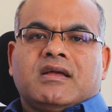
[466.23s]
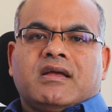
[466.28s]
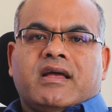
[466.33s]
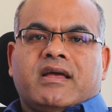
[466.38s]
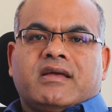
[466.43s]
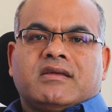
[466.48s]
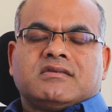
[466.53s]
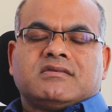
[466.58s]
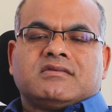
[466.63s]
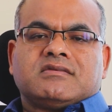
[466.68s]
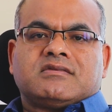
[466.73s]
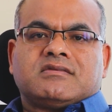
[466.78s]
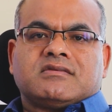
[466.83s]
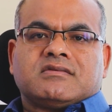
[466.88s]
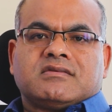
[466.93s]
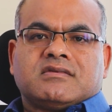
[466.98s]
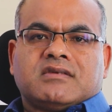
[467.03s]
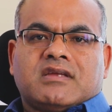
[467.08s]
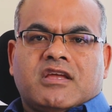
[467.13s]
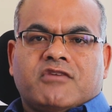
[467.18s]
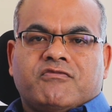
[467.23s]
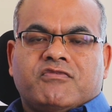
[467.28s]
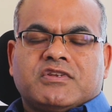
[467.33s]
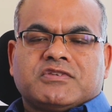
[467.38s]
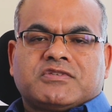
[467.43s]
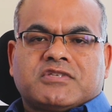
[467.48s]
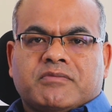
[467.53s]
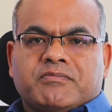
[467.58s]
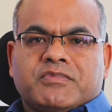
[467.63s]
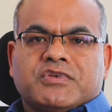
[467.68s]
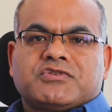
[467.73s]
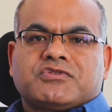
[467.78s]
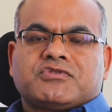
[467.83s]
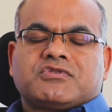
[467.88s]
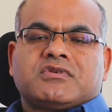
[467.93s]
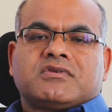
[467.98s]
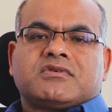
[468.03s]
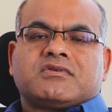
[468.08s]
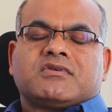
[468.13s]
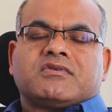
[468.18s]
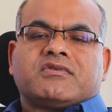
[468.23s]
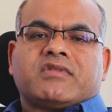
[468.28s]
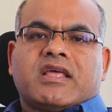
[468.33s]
and every semester